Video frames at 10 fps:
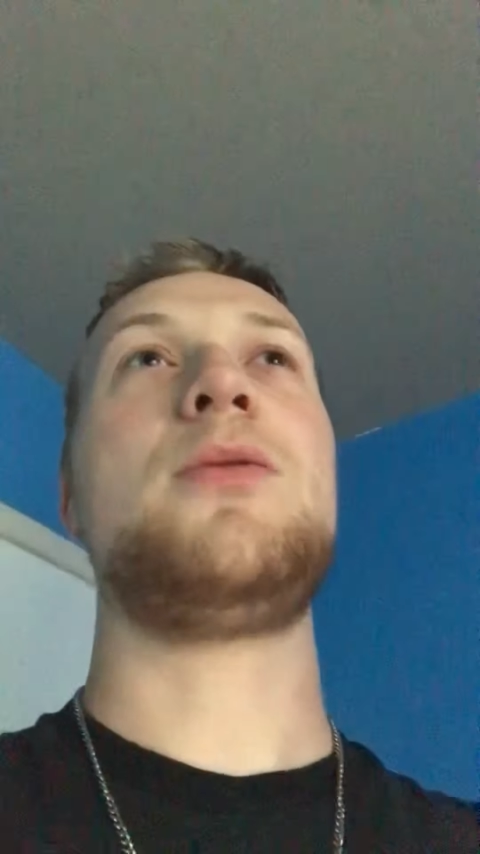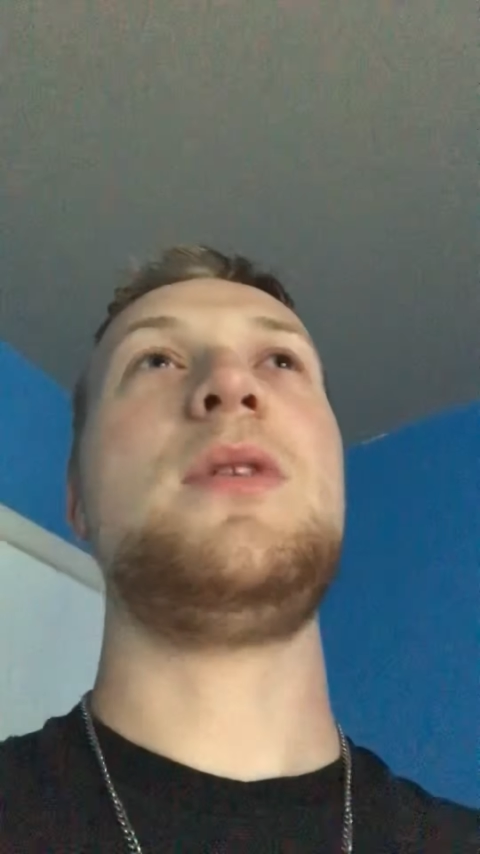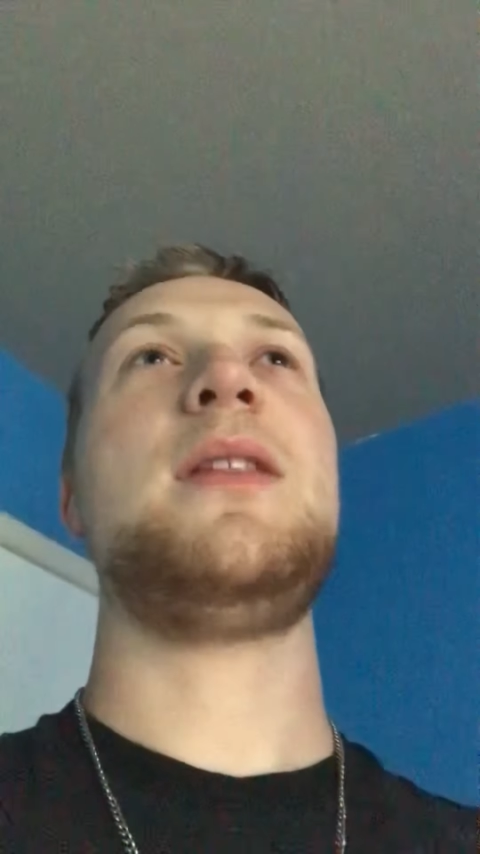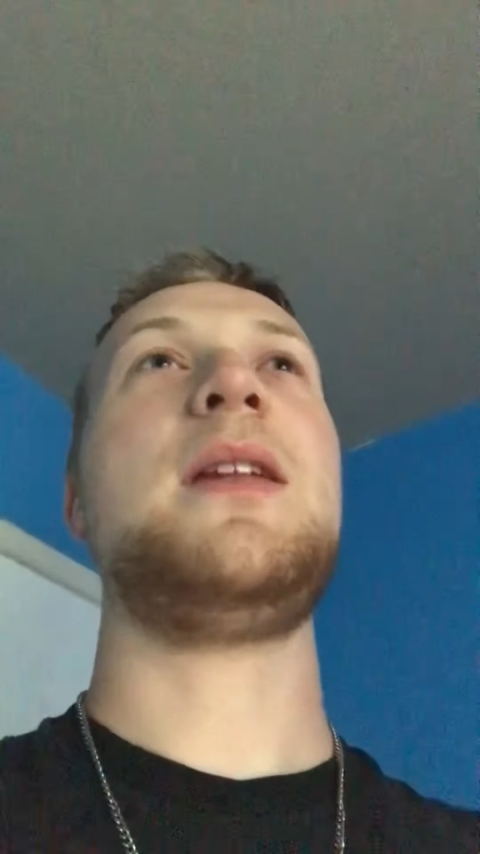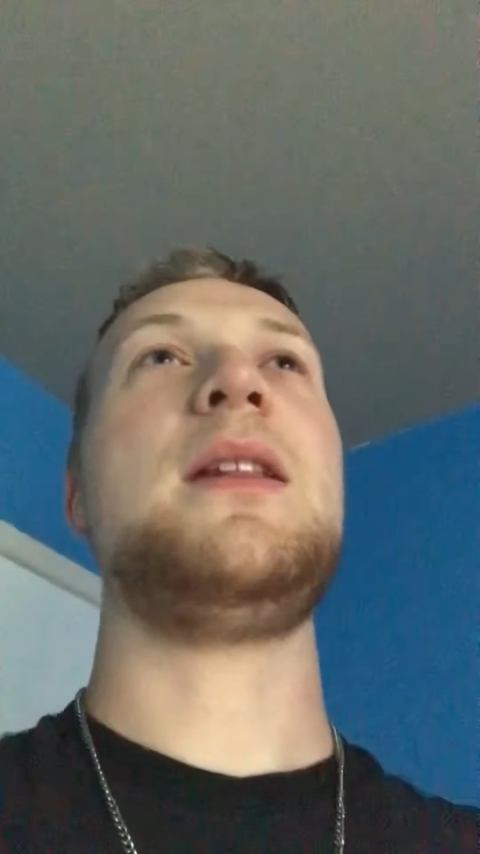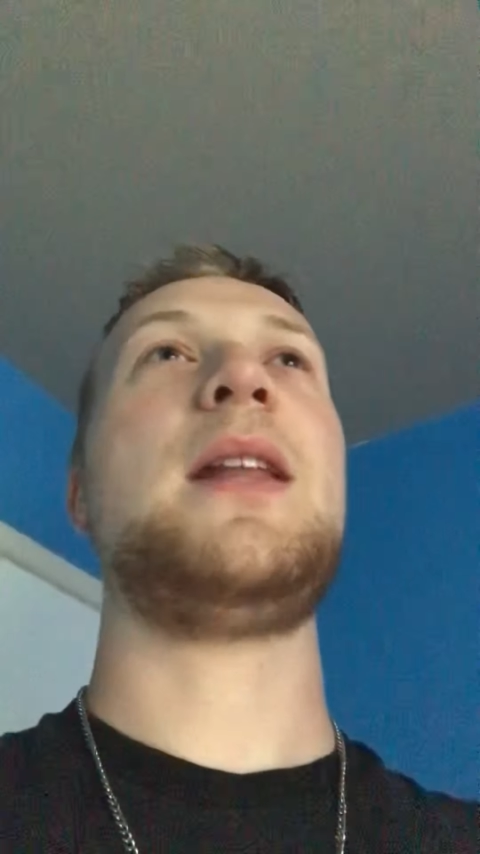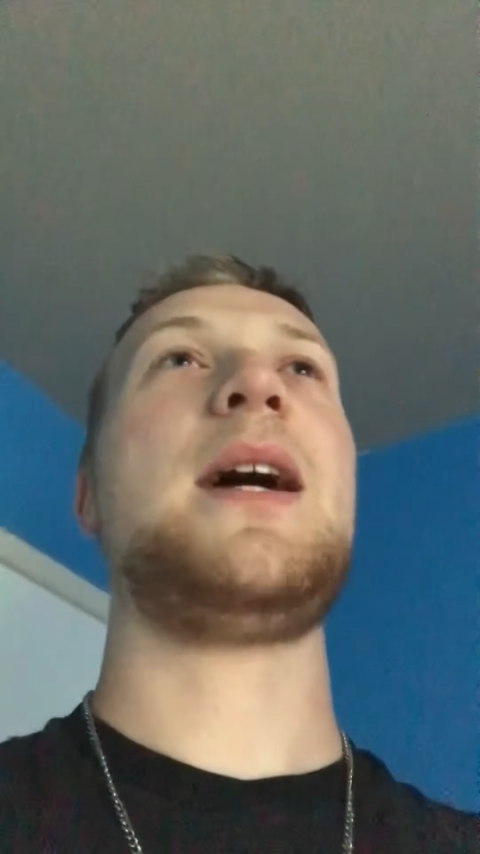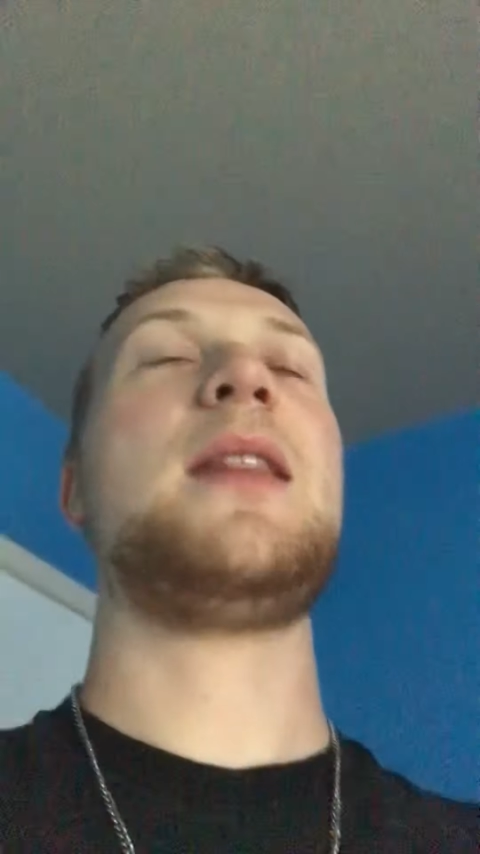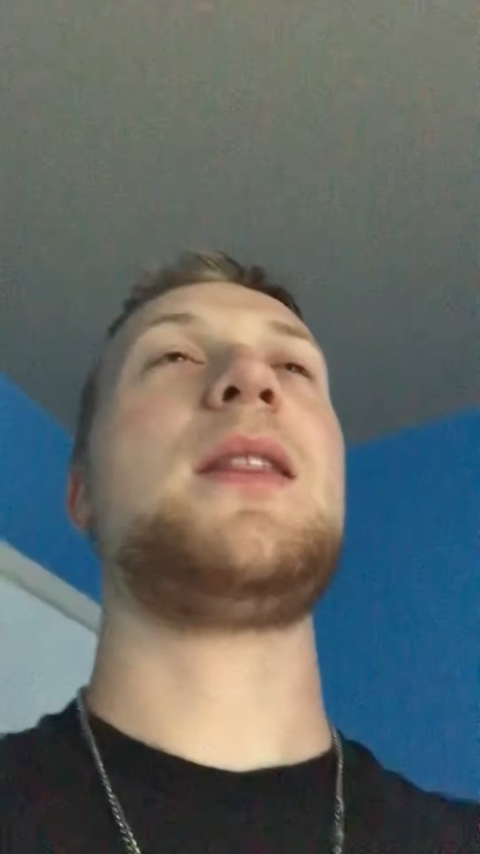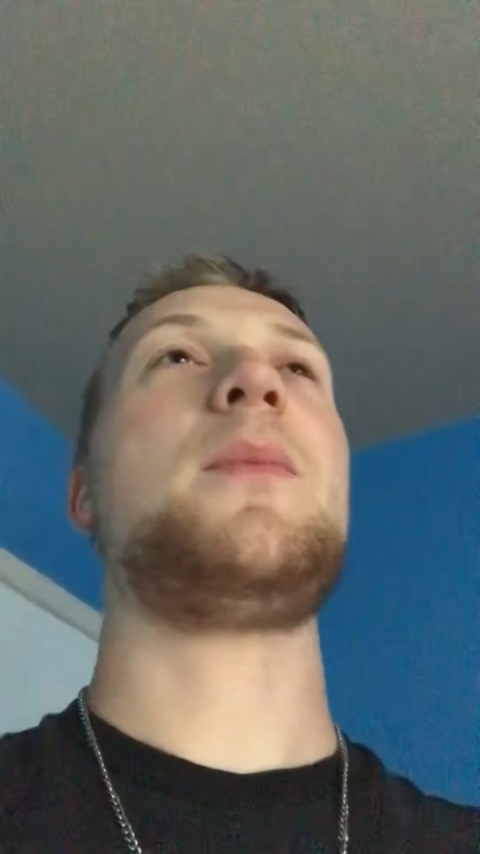grease didn't
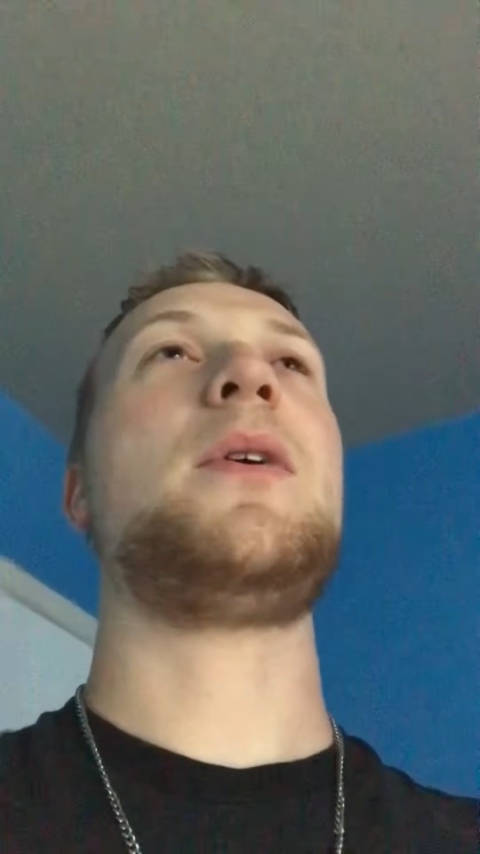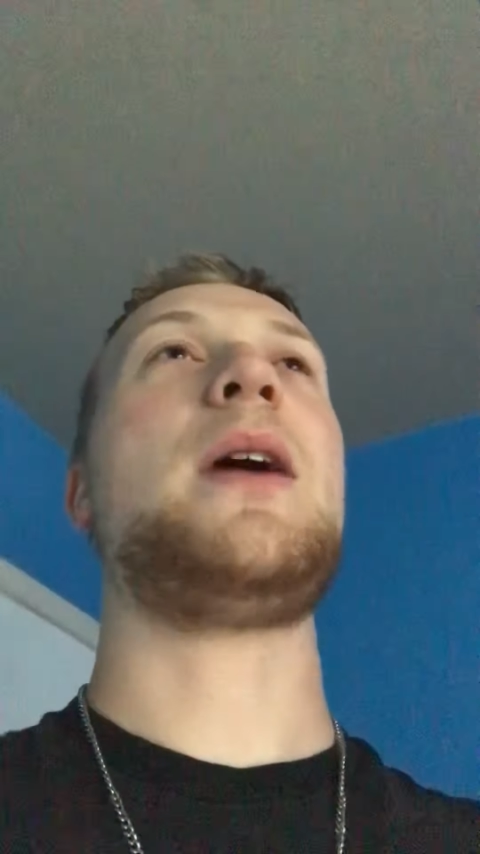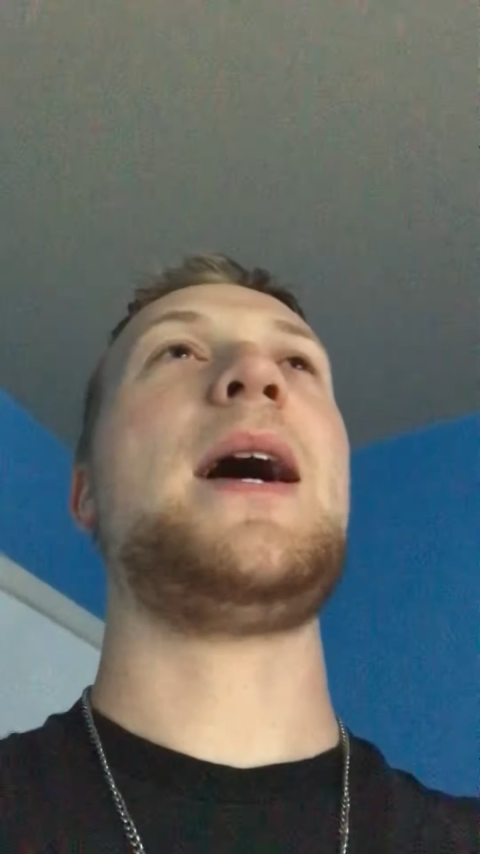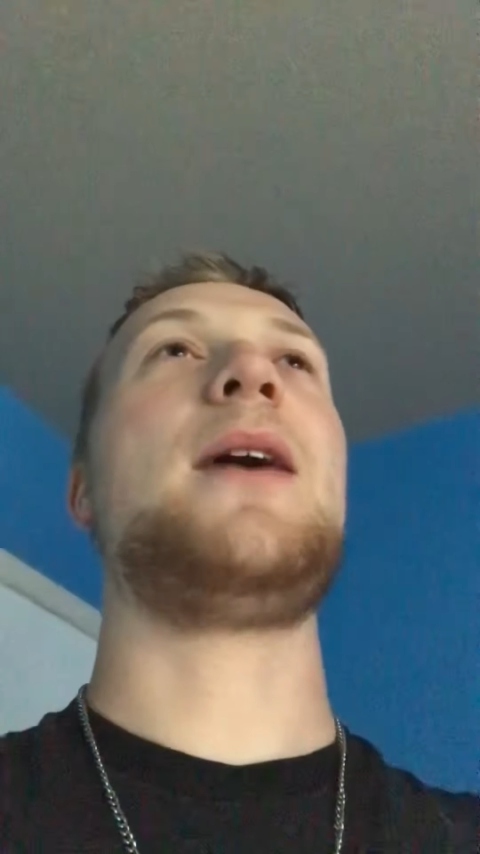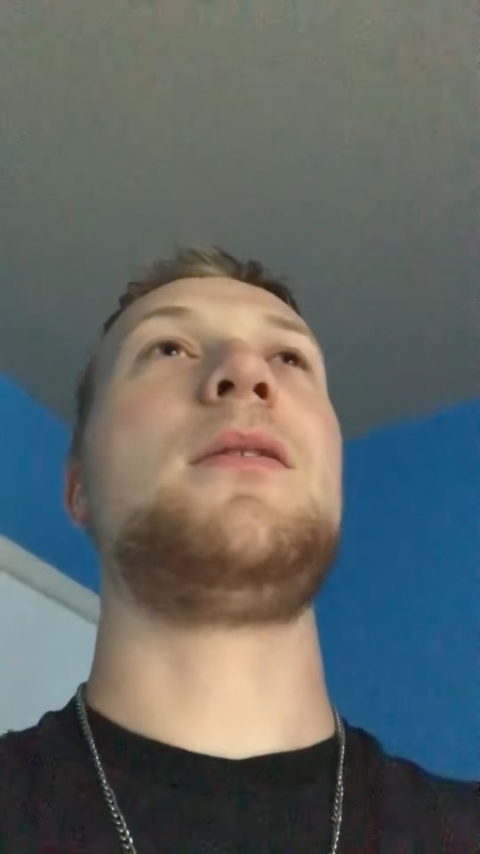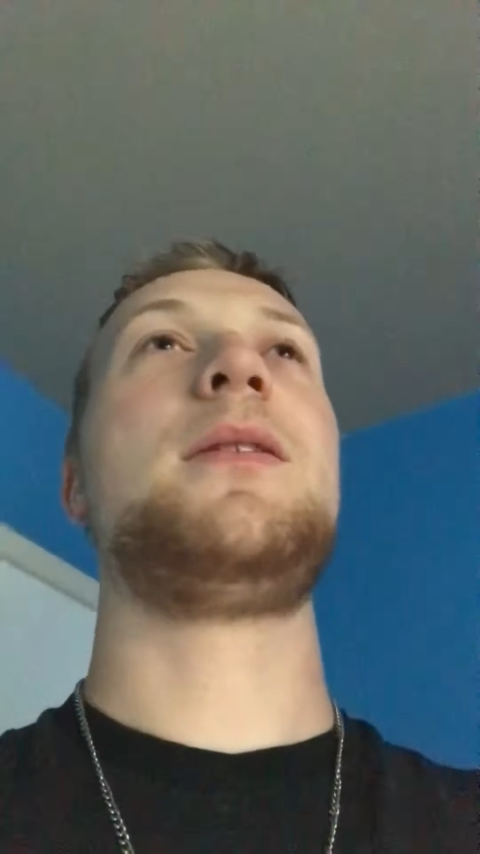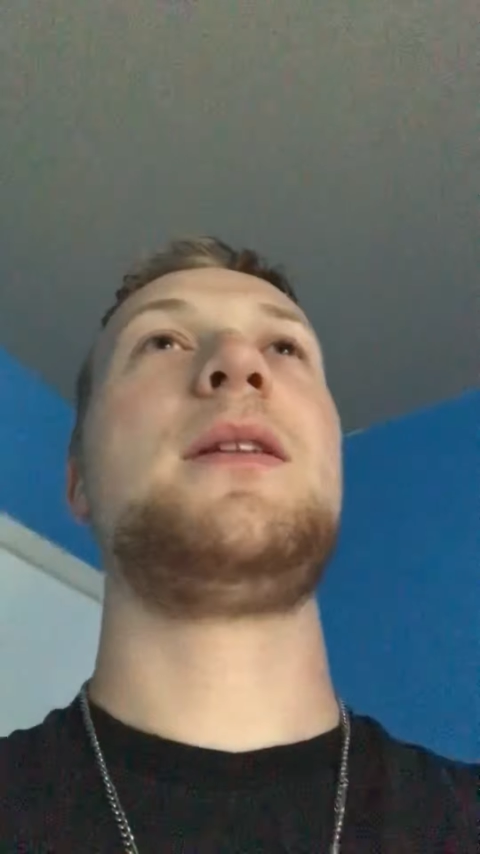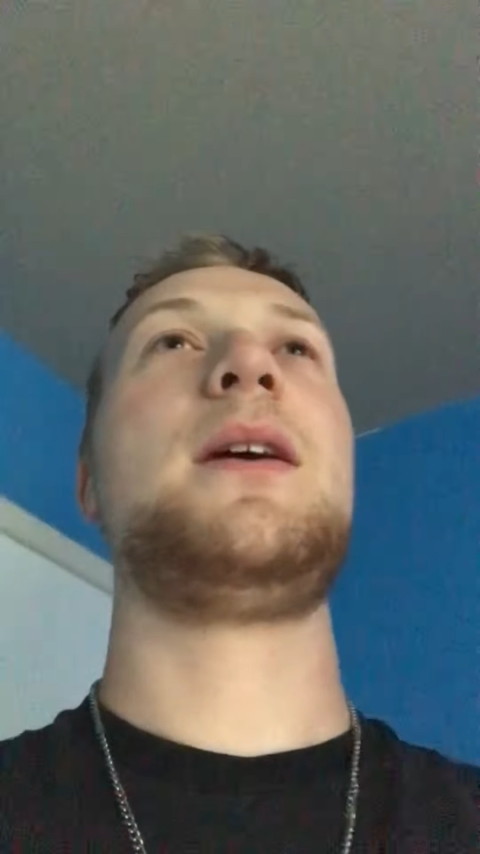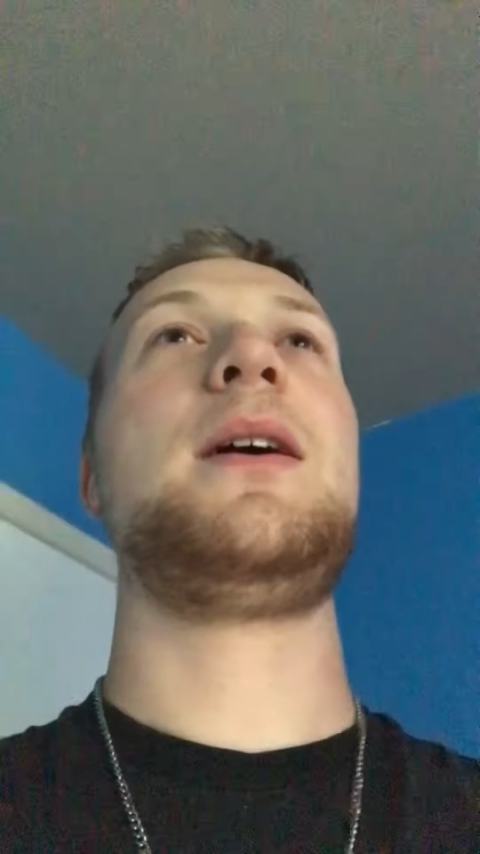land somewhere else.